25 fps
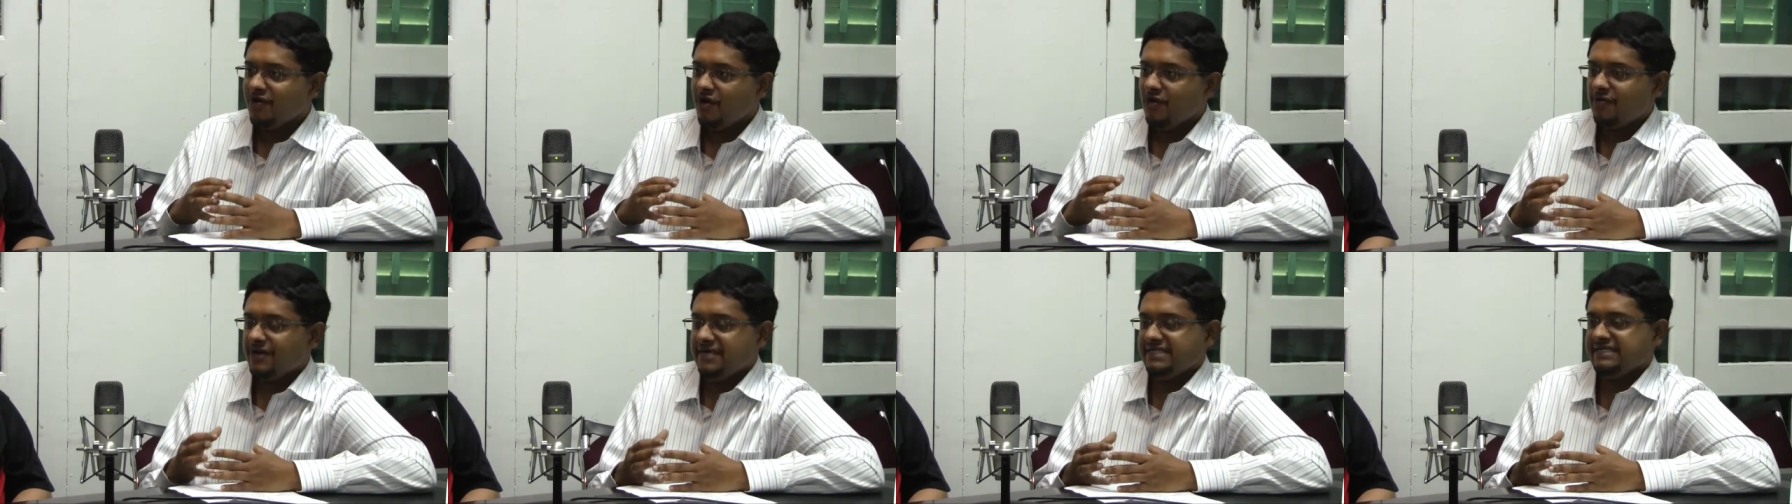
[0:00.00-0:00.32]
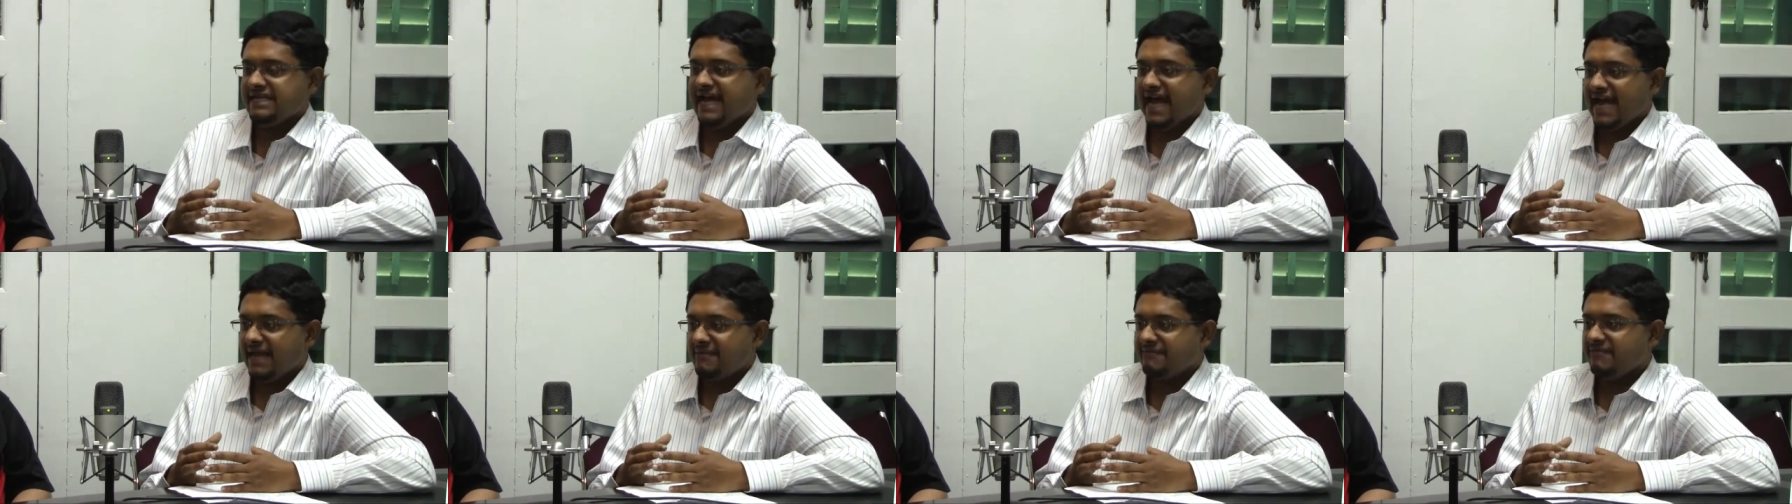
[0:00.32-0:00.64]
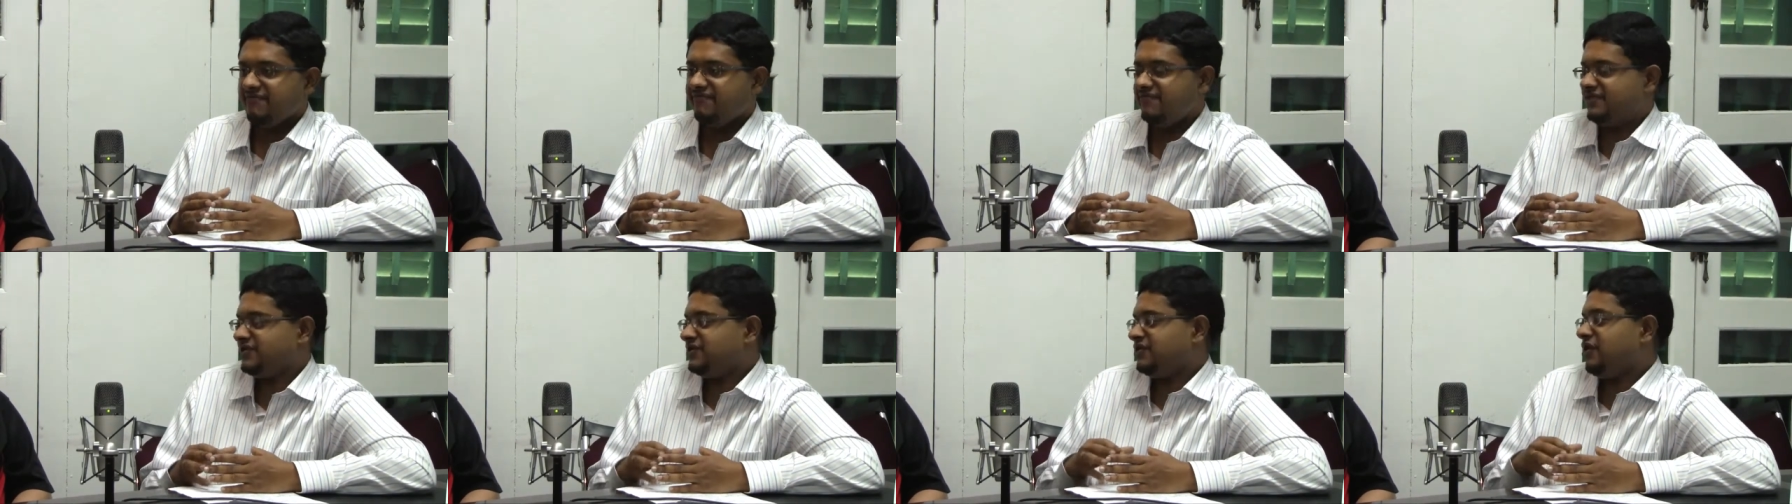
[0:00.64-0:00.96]
over
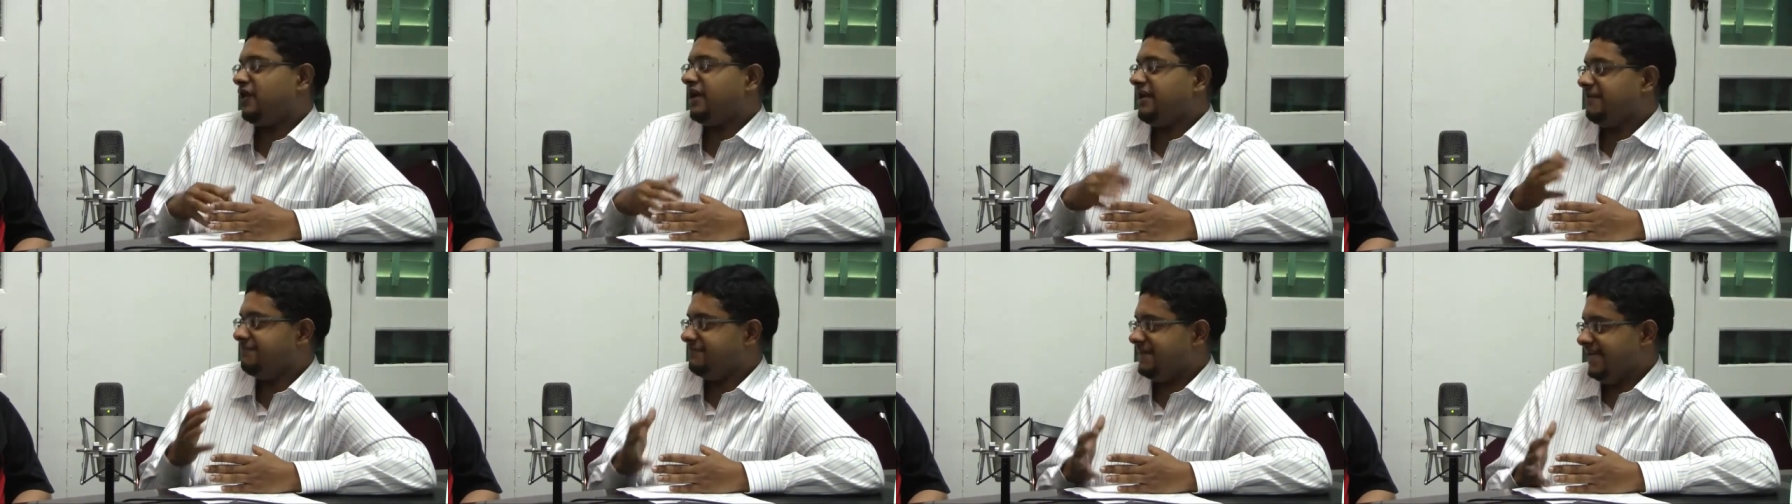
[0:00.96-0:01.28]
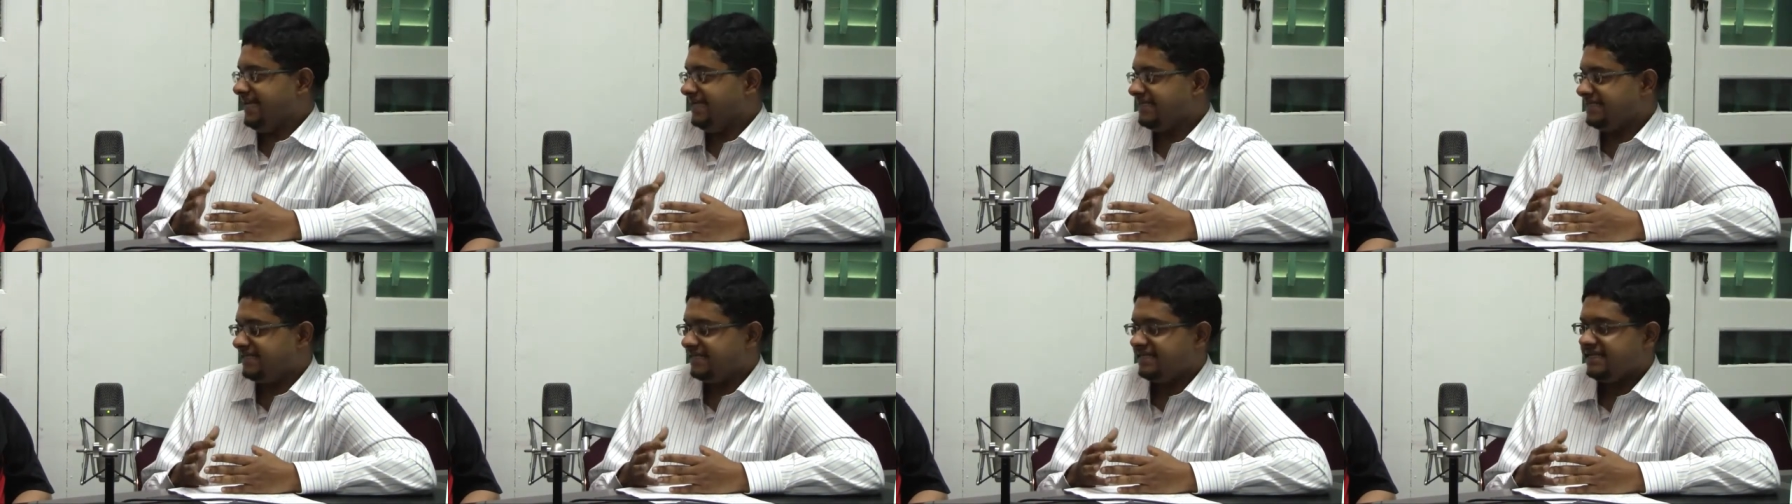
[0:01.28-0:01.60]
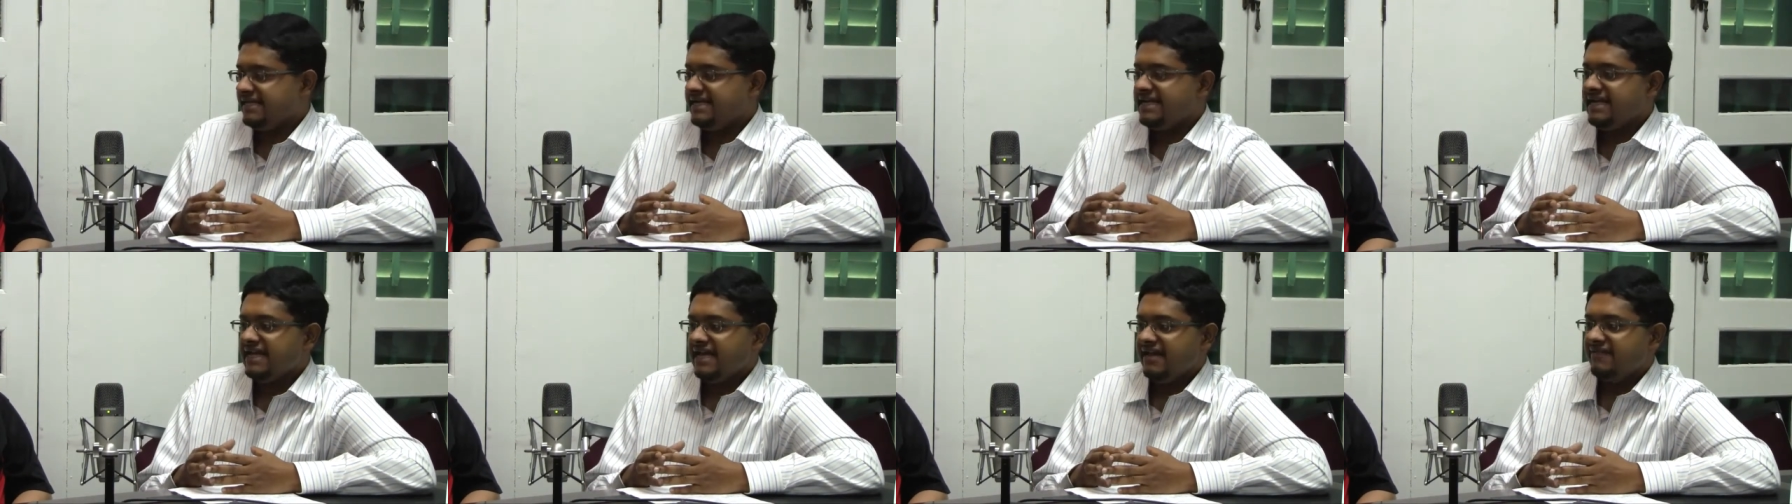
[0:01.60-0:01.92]
time if it's not
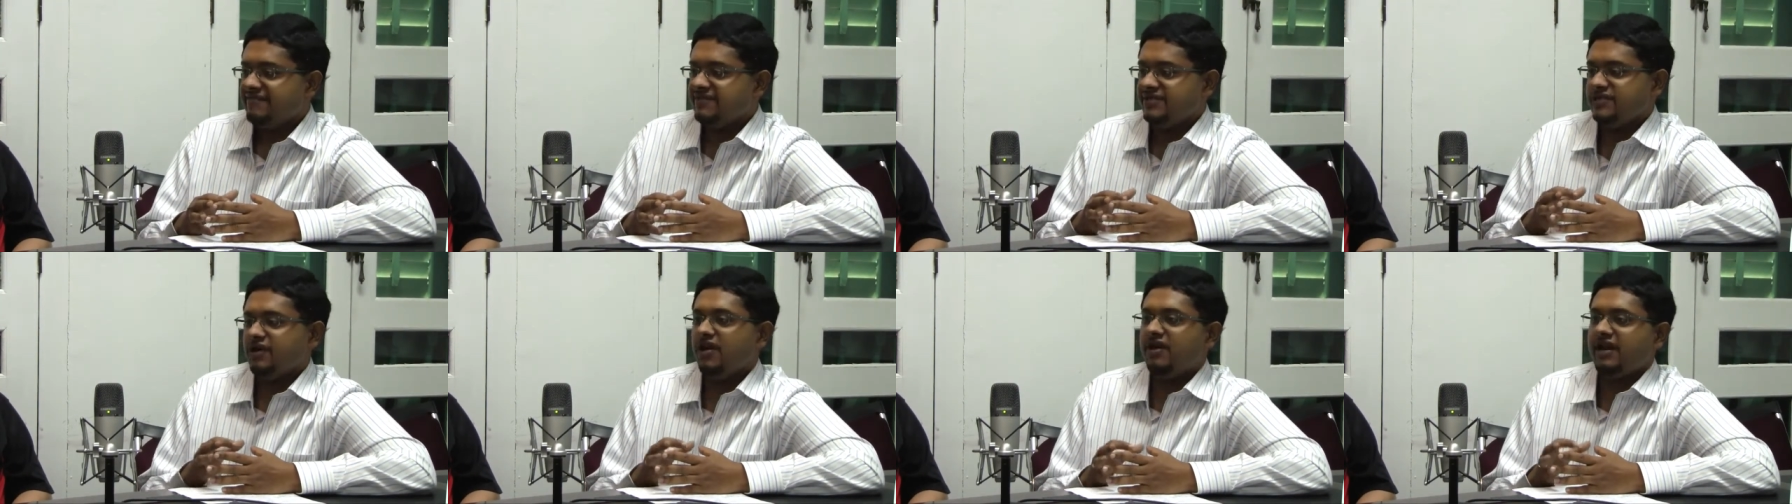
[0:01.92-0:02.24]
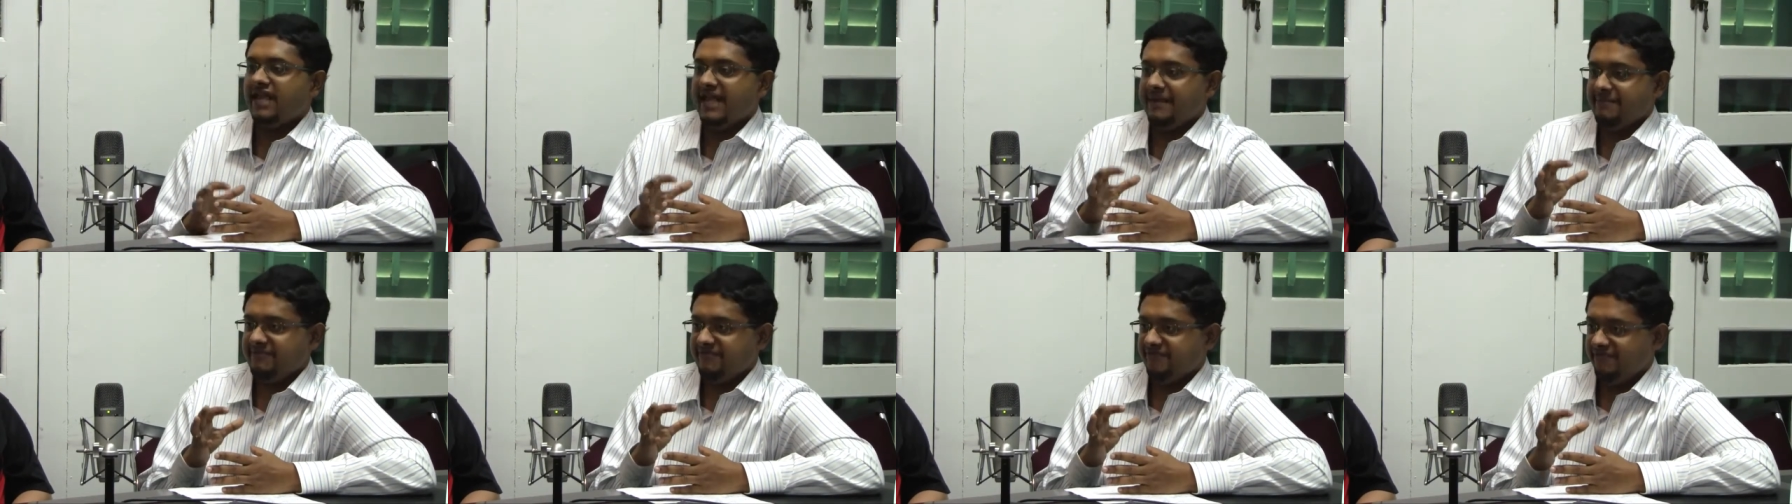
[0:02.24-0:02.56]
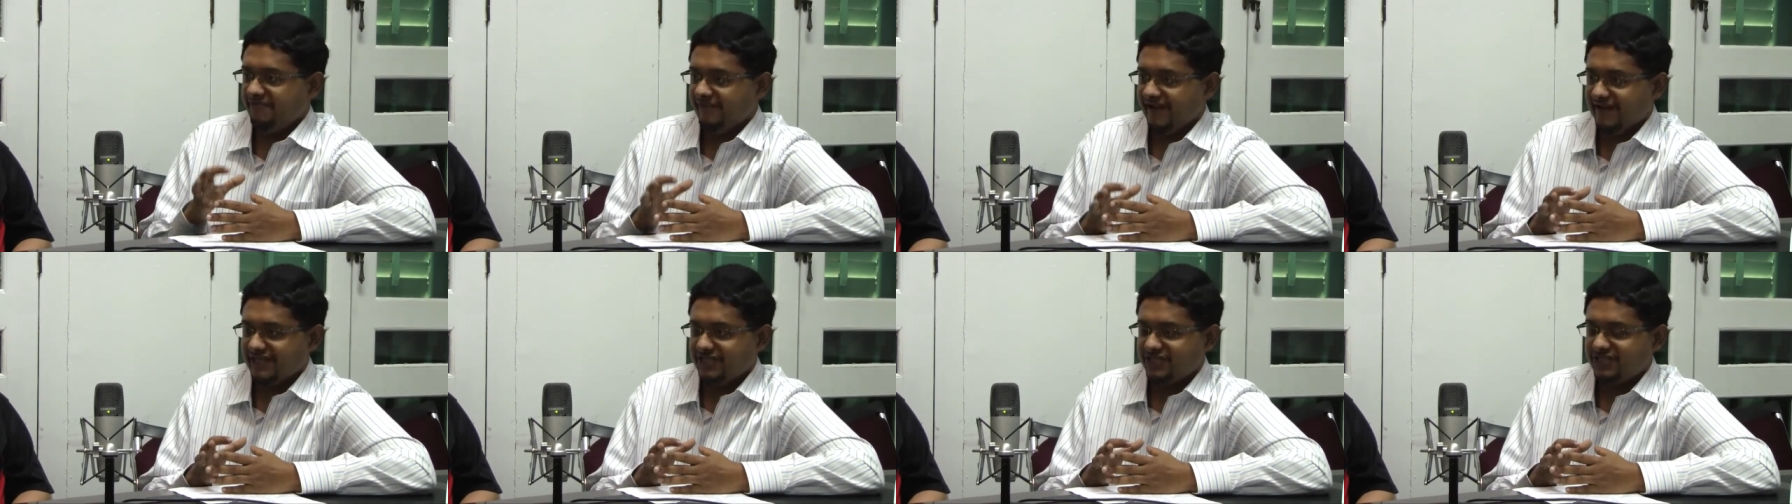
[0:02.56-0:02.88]
updated, if it's not kept
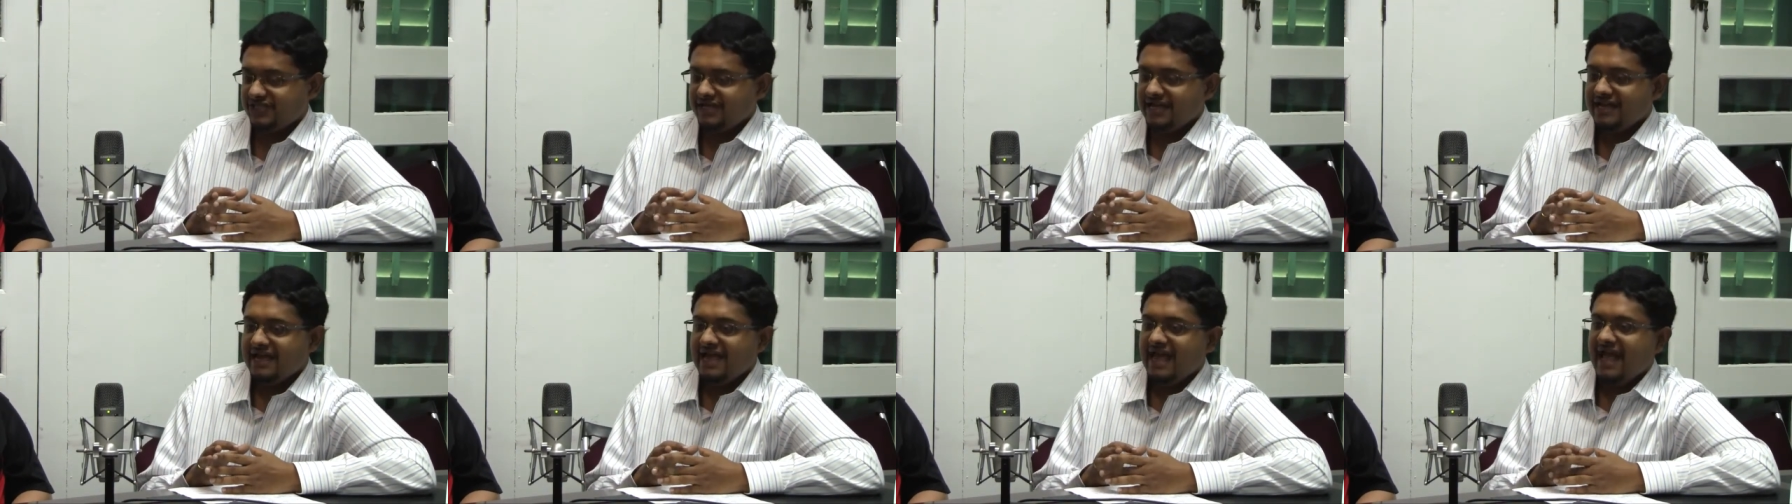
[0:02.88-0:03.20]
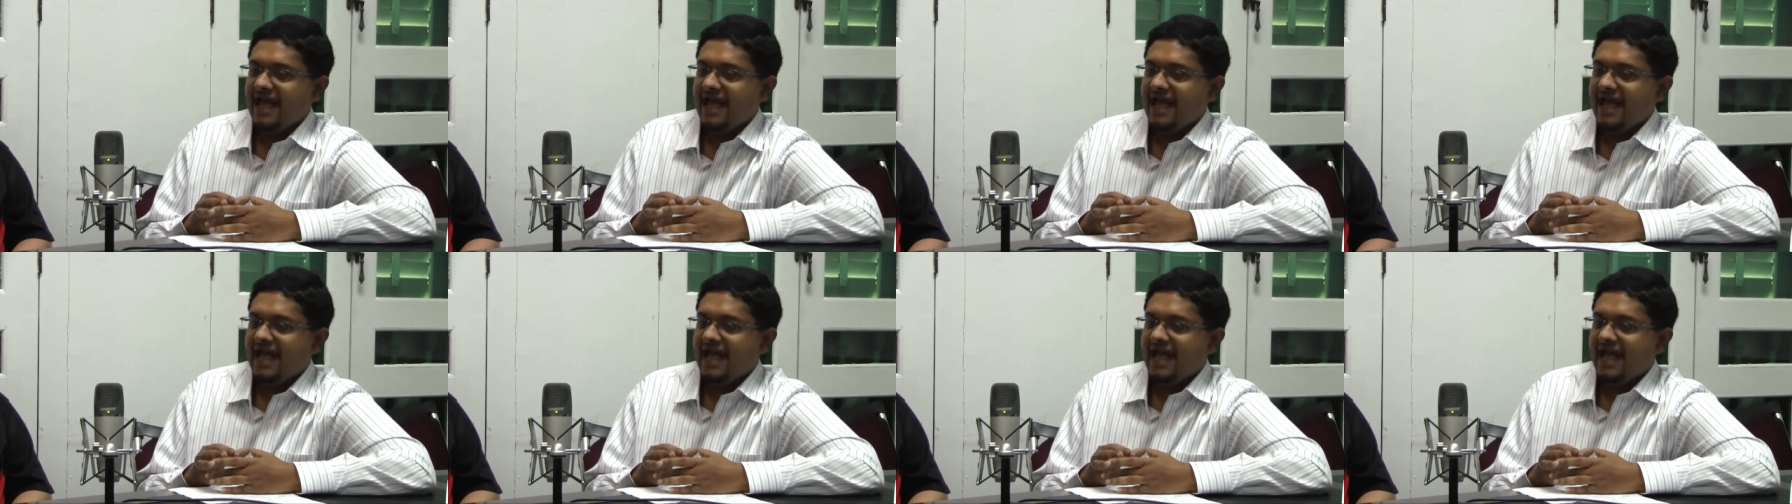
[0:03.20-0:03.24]
fresh.